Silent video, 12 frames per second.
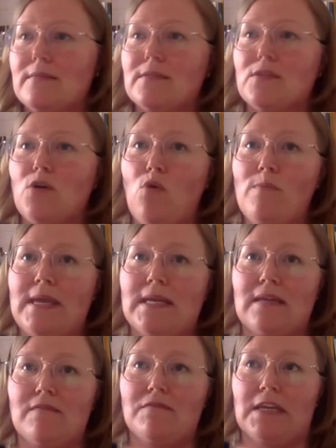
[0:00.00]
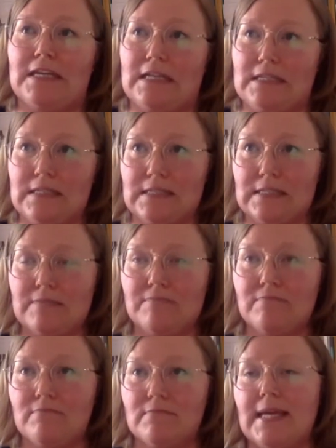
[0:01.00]
So many fields,
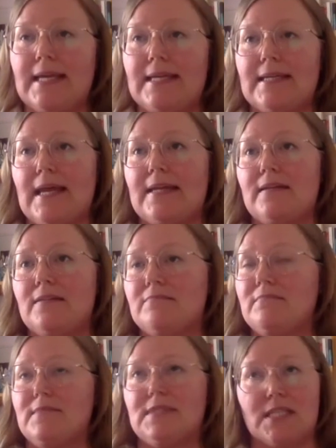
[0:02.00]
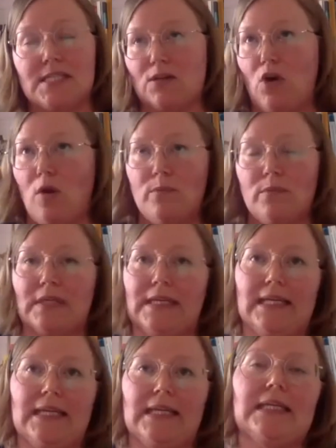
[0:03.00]
and just
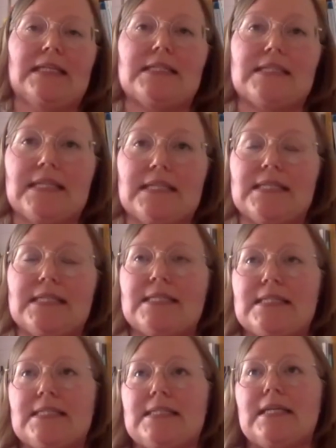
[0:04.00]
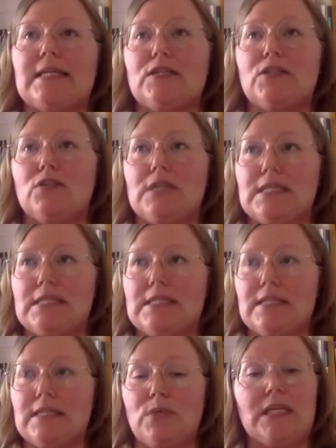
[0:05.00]
commonly it's acknowledged
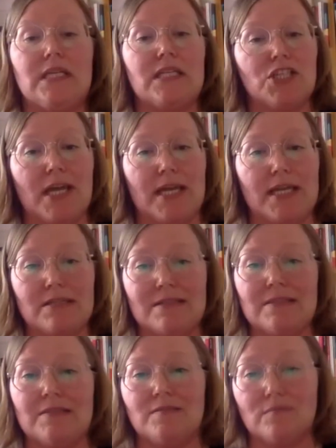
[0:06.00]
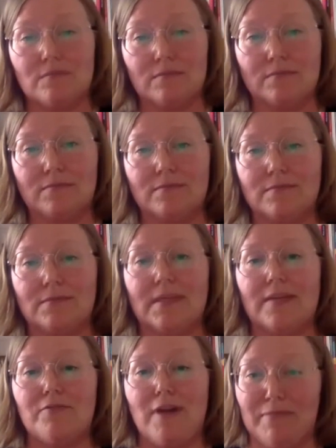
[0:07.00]
that we need change,
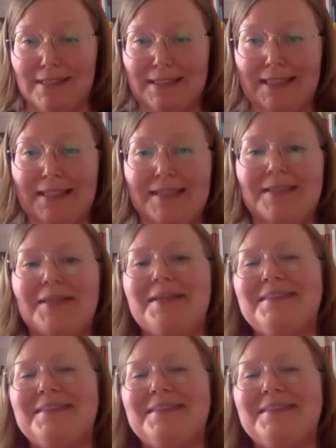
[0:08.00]
and rapidly.